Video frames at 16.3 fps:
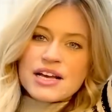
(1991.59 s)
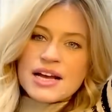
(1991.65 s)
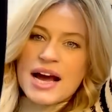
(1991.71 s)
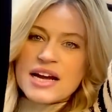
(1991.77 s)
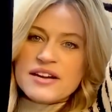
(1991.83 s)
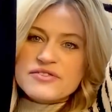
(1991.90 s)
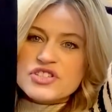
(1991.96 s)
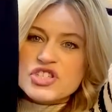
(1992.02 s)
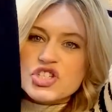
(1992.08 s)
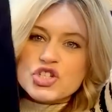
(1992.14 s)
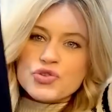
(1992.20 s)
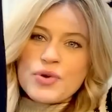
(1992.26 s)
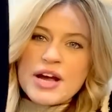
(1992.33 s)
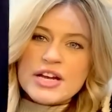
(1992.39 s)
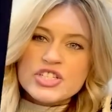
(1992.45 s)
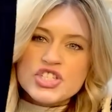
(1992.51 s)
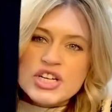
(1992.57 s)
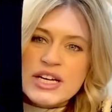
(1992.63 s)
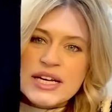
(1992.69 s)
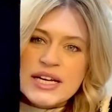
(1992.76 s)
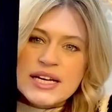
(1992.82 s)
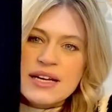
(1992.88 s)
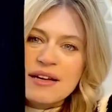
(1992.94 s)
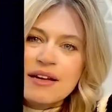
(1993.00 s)
kind of
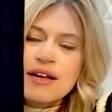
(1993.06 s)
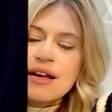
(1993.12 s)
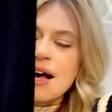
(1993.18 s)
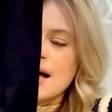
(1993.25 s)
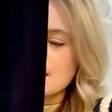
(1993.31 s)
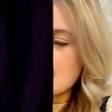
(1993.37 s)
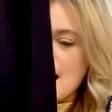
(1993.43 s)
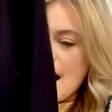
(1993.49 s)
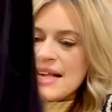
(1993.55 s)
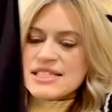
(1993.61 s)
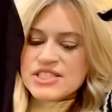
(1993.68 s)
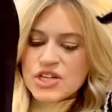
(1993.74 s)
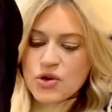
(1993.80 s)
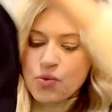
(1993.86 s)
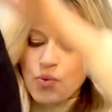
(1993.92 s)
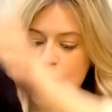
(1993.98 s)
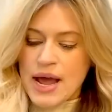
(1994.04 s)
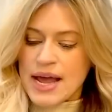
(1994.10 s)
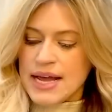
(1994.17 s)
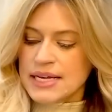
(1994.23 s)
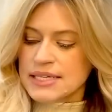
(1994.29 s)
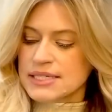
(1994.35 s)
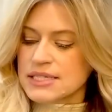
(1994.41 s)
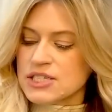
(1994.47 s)
stretchy, elastic
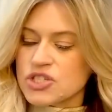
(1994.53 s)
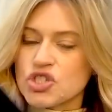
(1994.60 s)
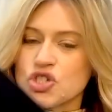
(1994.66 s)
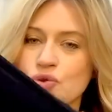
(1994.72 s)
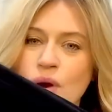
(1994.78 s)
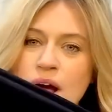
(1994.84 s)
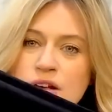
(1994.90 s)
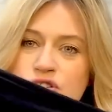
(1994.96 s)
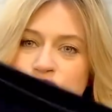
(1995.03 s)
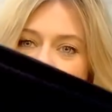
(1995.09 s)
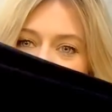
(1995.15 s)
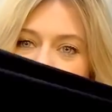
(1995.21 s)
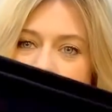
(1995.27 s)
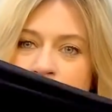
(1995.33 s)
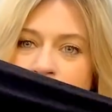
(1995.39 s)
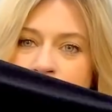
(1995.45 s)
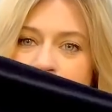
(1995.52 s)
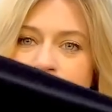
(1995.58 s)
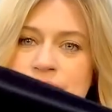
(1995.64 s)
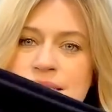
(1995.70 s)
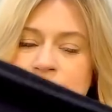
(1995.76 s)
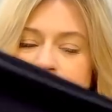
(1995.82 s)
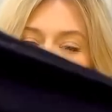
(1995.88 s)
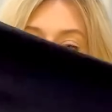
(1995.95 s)
waist, trouser
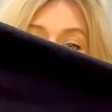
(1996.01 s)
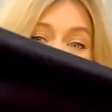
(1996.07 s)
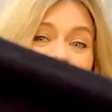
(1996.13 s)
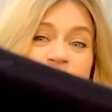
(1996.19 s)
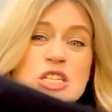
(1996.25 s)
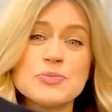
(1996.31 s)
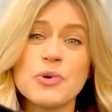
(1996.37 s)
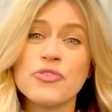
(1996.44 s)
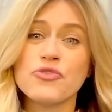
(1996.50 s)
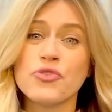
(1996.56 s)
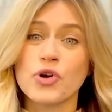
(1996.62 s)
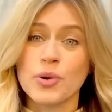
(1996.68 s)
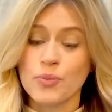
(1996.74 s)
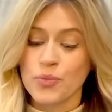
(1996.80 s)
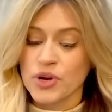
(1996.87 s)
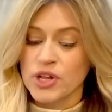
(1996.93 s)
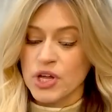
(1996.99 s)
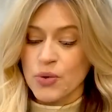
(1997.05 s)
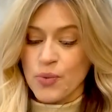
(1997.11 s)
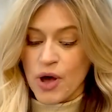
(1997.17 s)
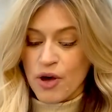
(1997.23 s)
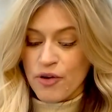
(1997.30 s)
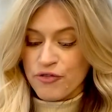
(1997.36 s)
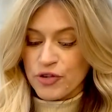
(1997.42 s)
pants. These perform really
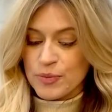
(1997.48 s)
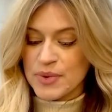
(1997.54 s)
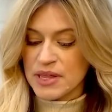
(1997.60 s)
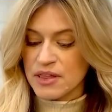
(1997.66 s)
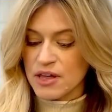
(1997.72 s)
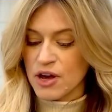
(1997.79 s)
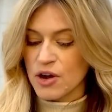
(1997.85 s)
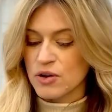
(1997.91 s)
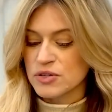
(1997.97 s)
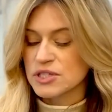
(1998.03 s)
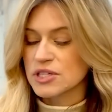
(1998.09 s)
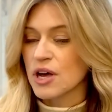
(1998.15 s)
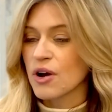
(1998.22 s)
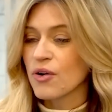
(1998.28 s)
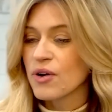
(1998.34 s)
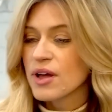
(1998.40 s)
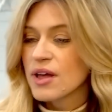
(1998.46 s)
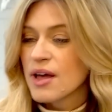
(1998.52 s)
well for me though, so